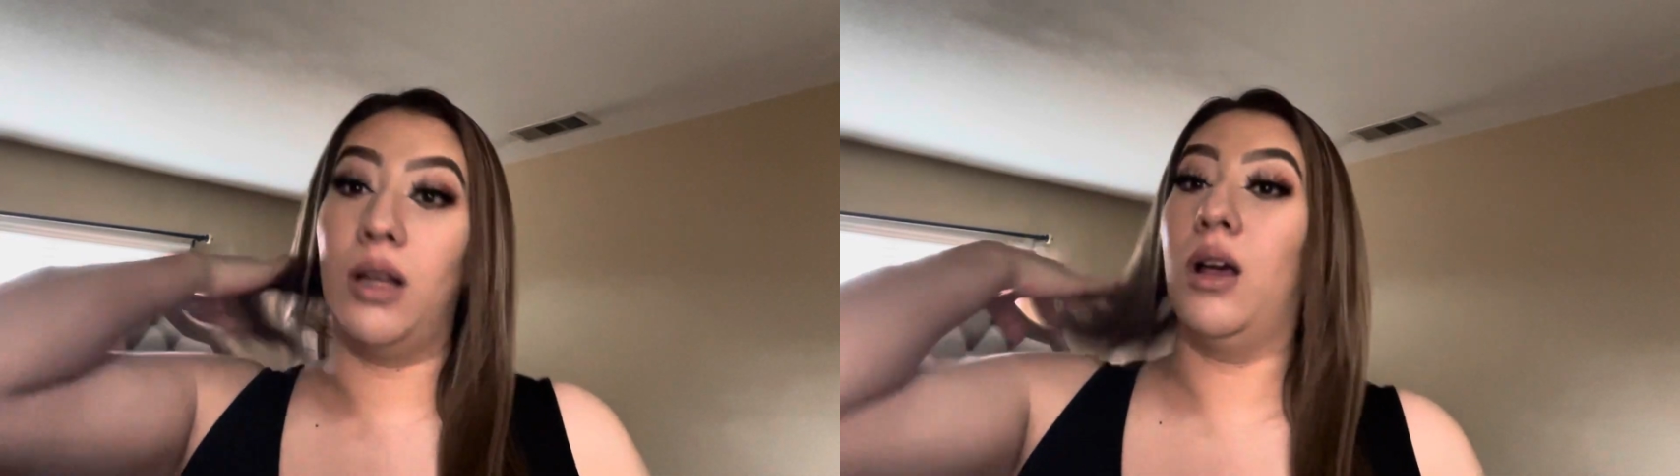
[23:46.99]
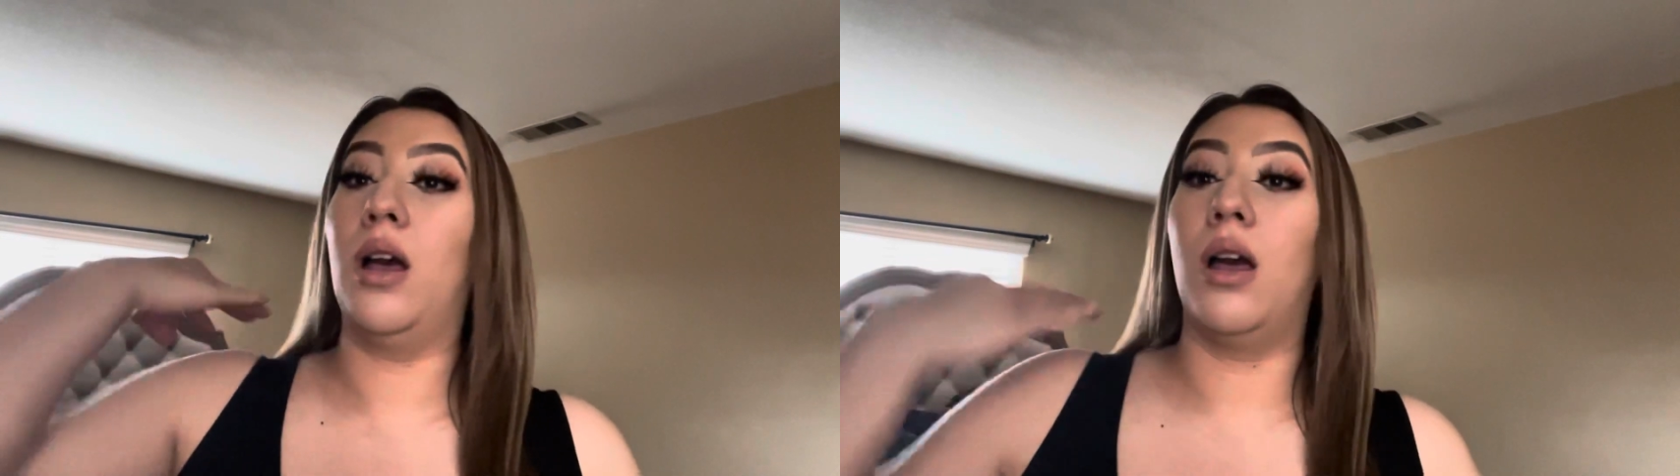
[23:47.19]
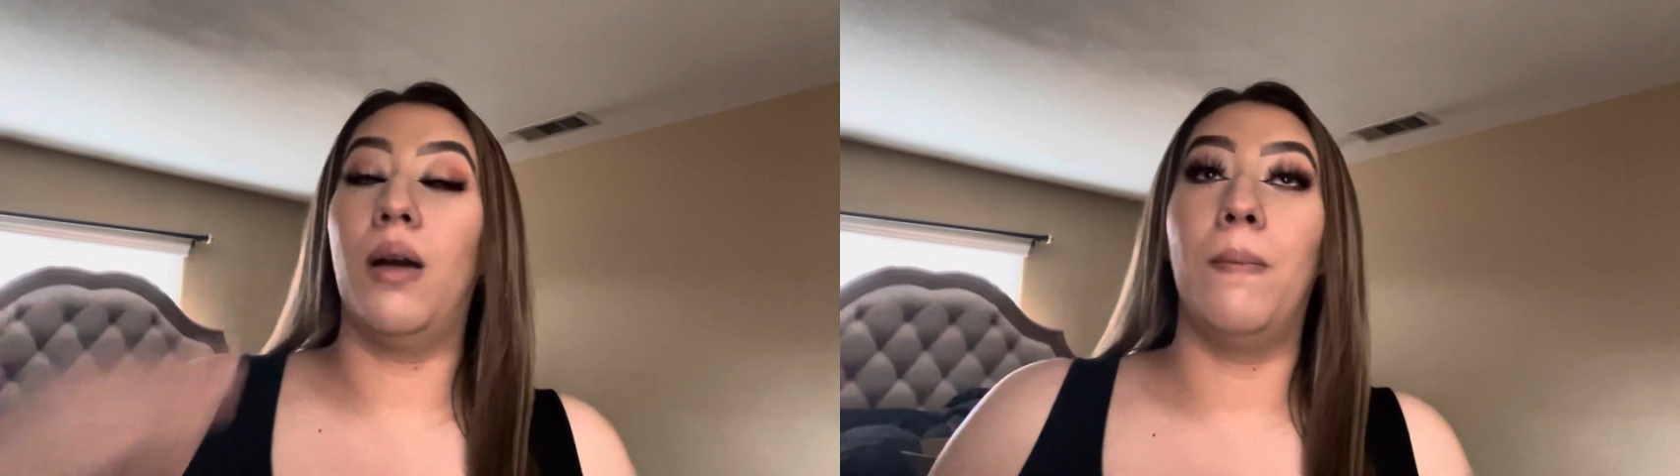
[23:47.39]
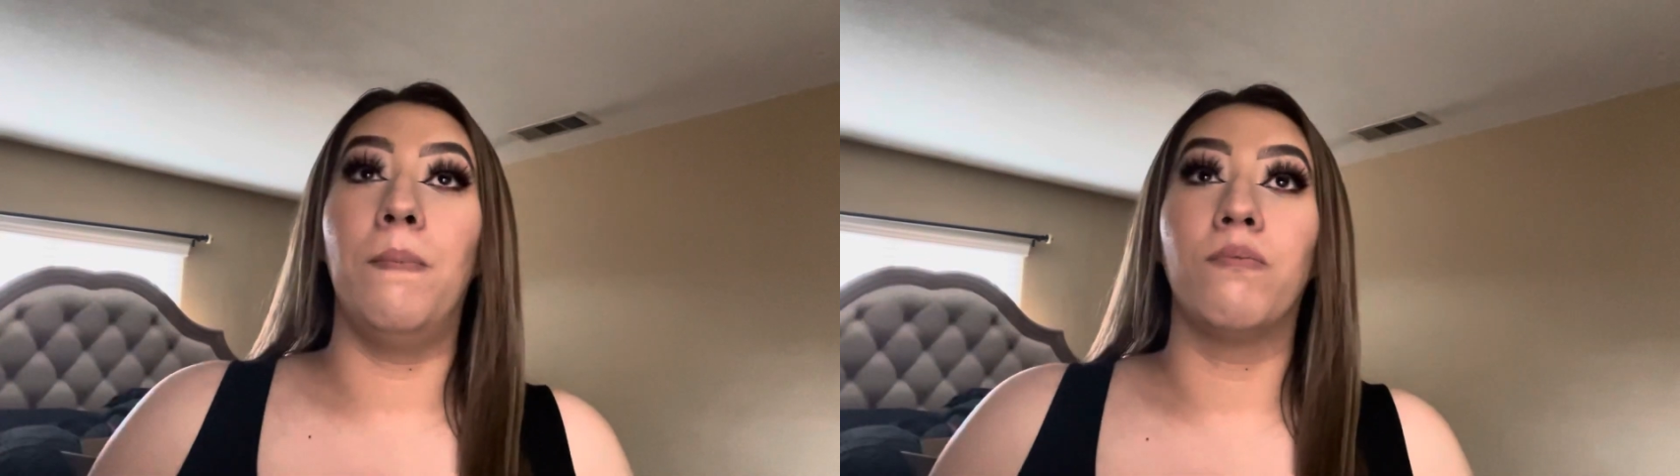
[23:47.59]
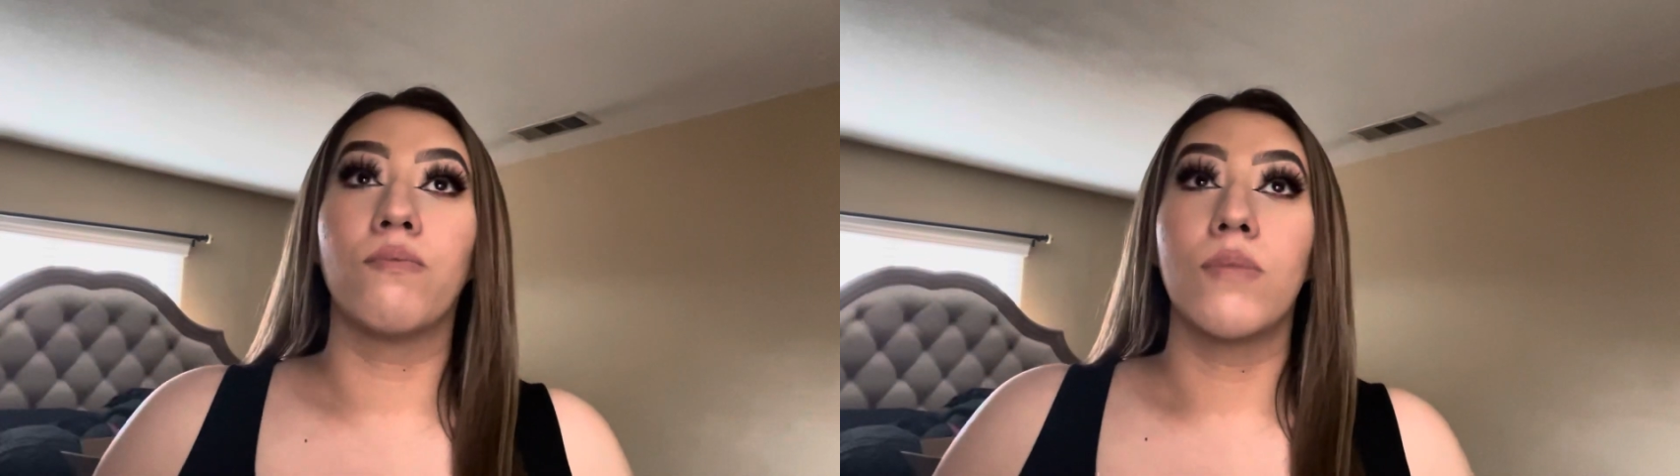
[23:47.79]

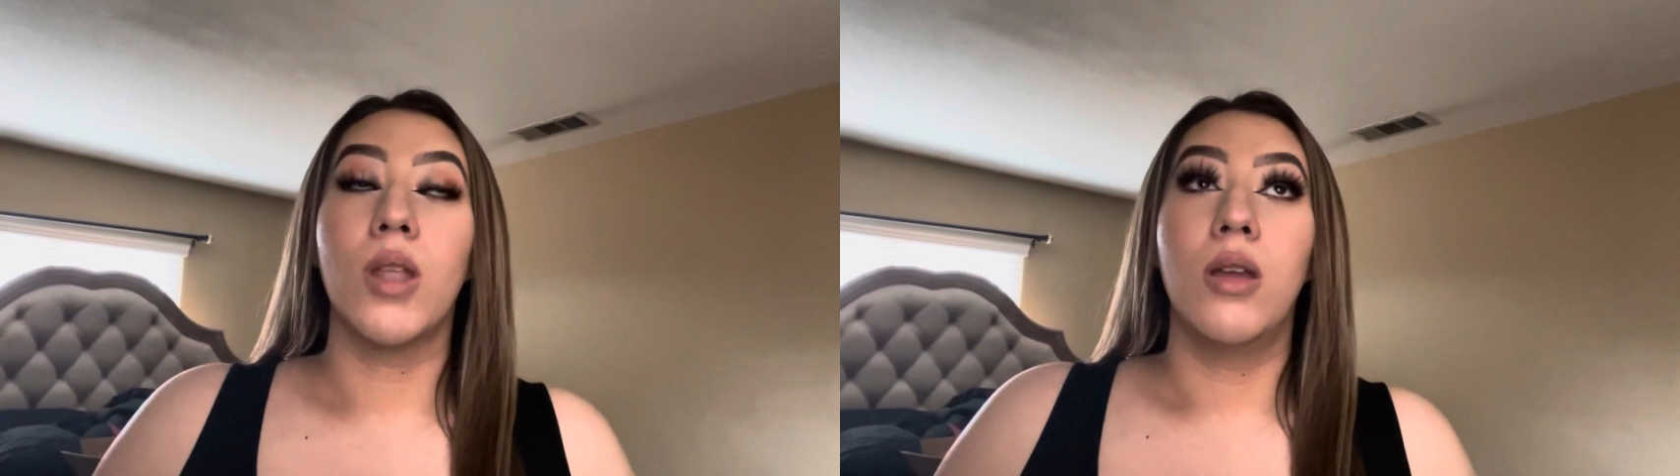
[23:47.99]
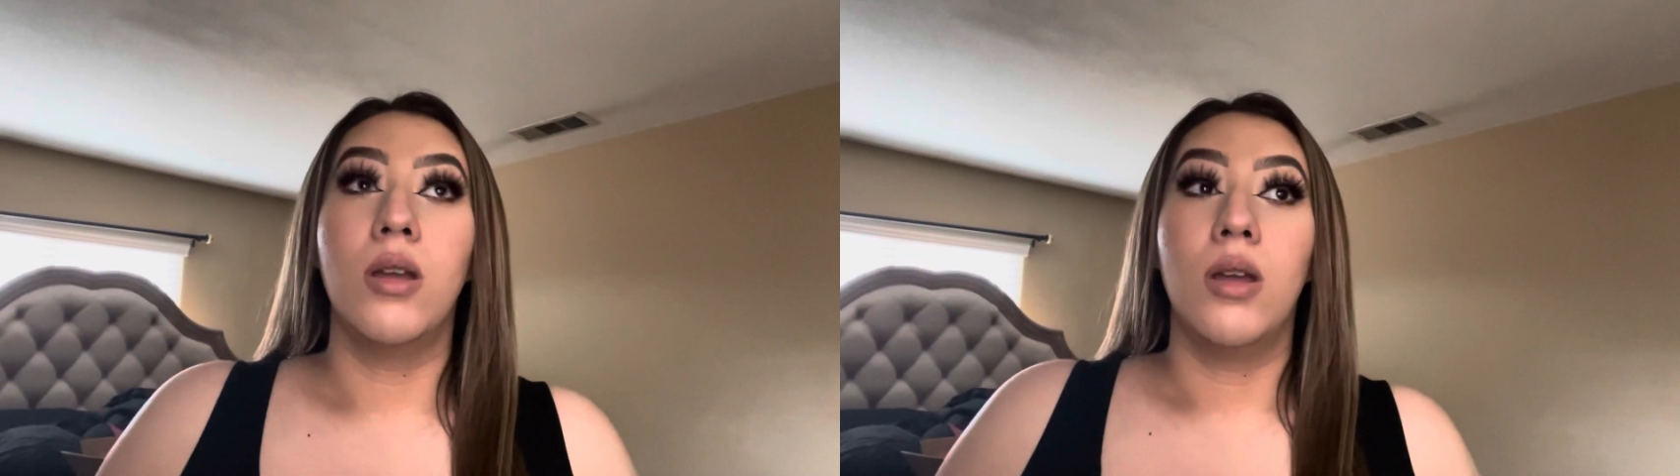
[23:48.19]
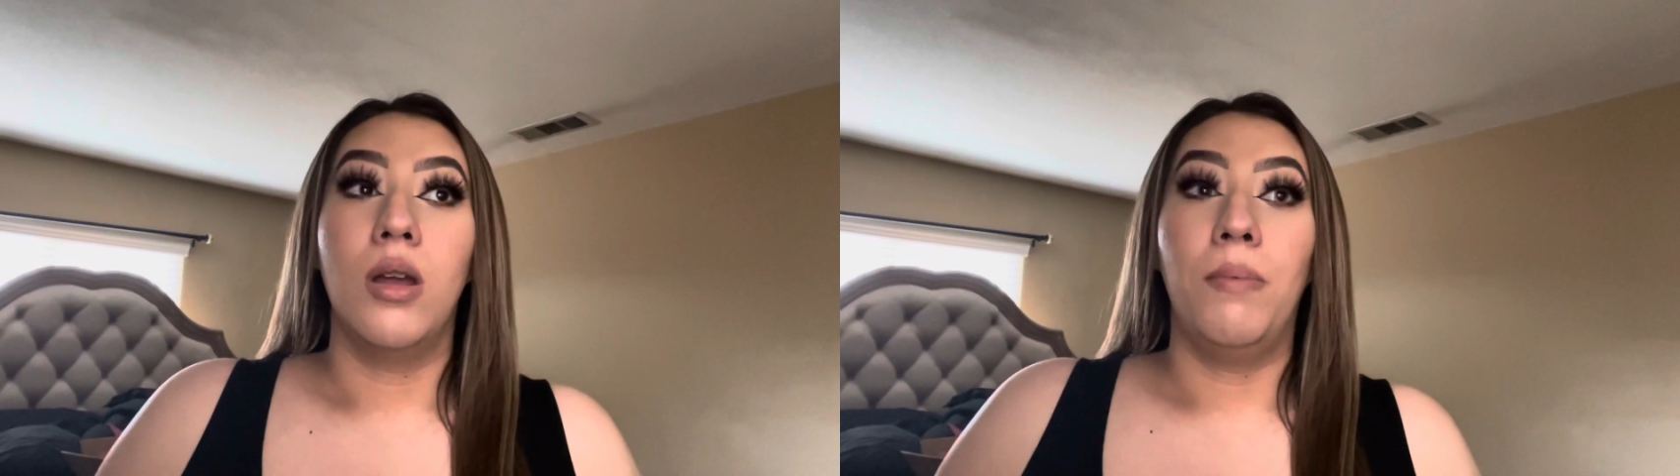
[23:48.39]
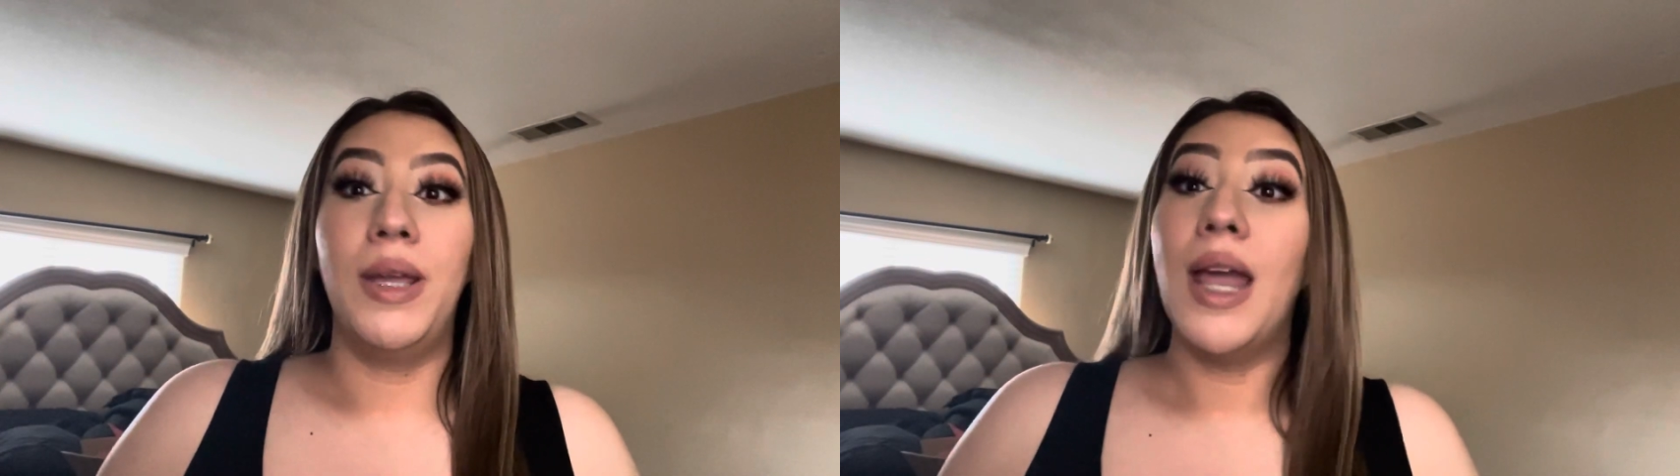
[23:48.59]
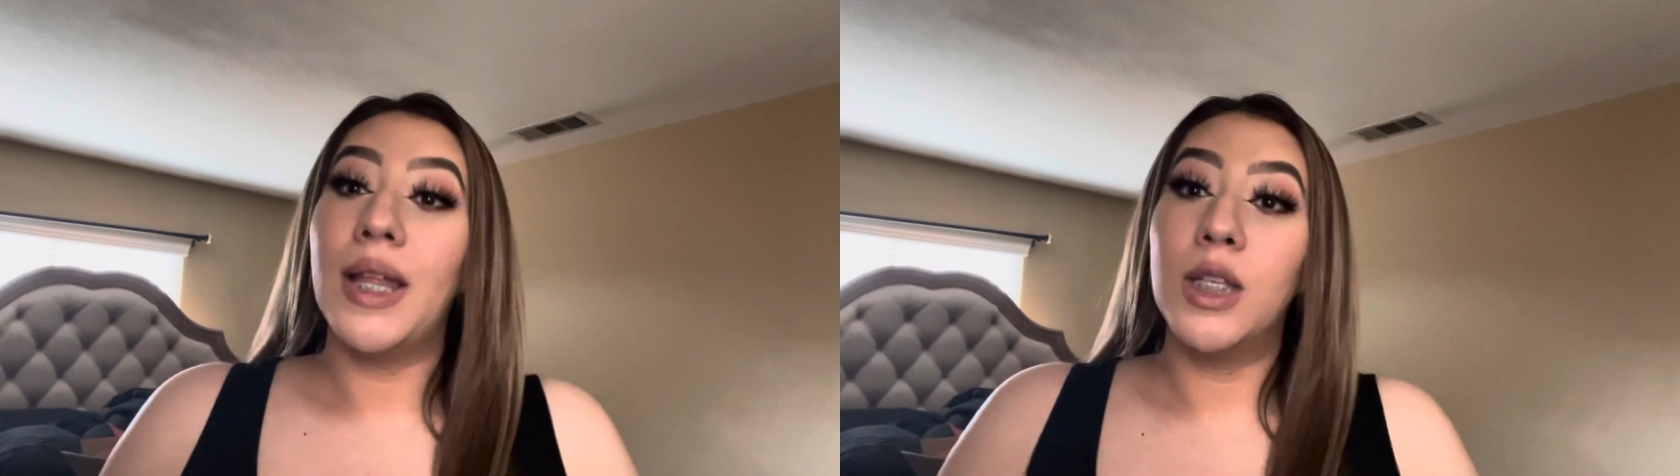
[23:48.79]
But,
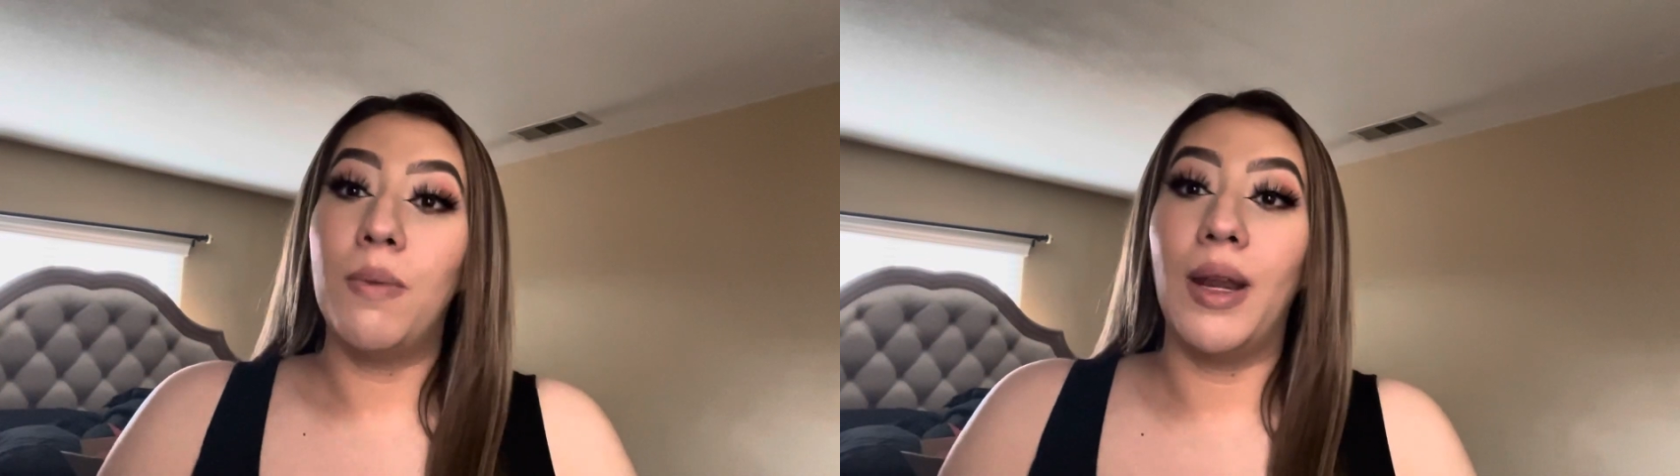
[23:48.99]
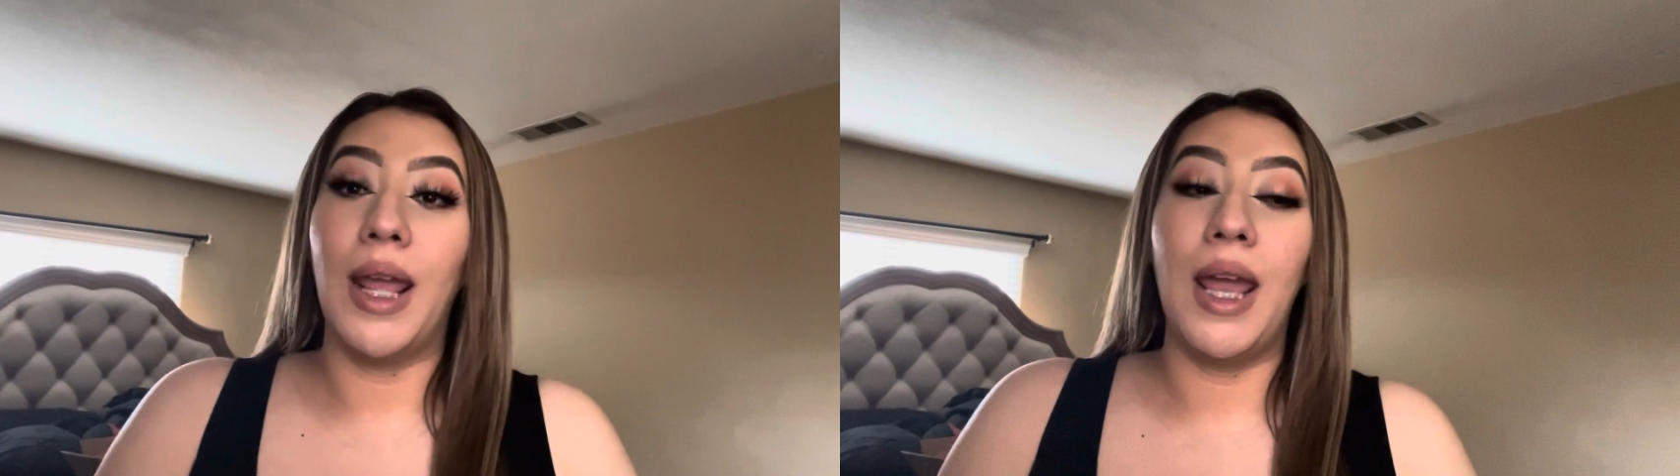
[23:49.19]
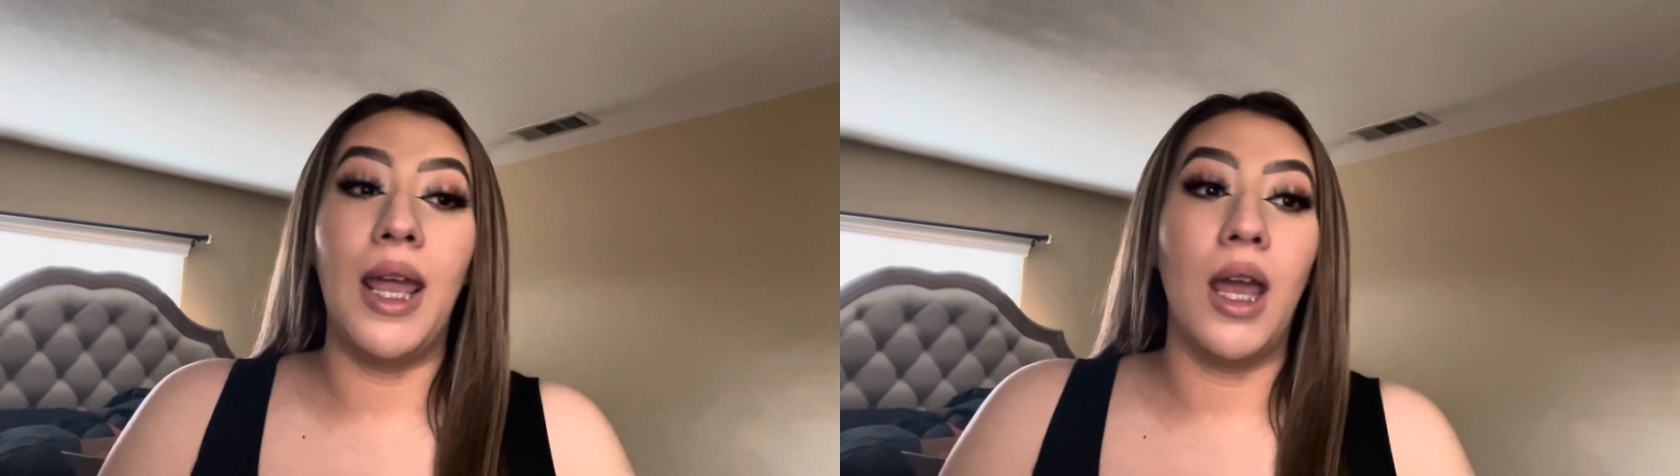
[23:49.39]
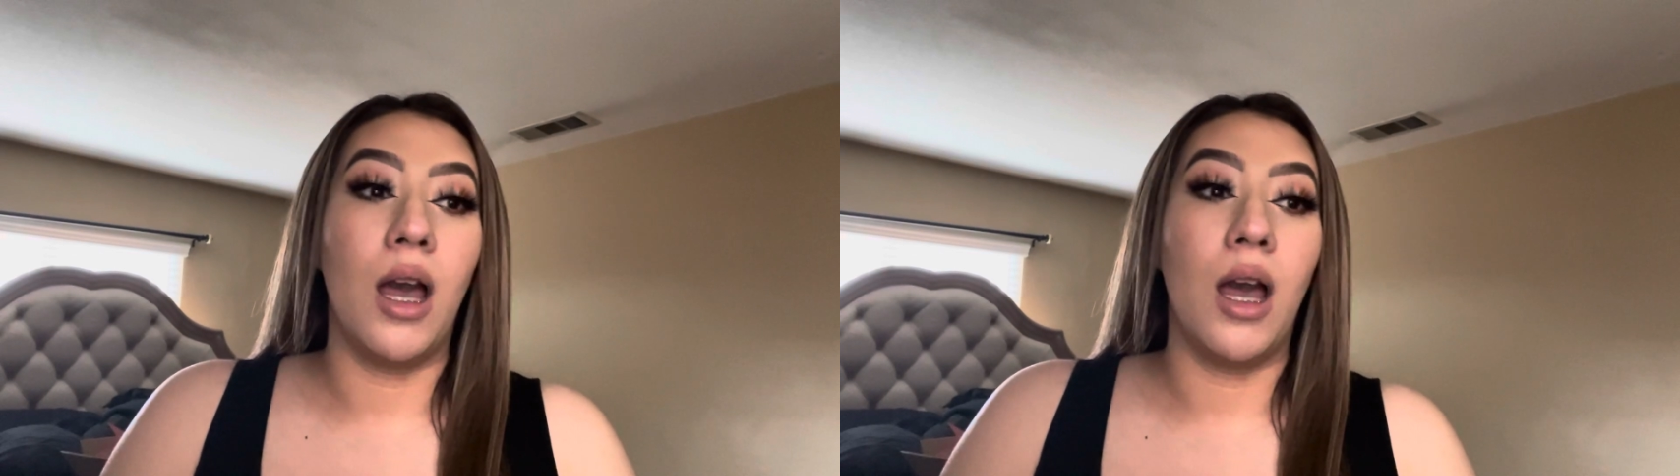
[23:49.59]
yeah, that's about it.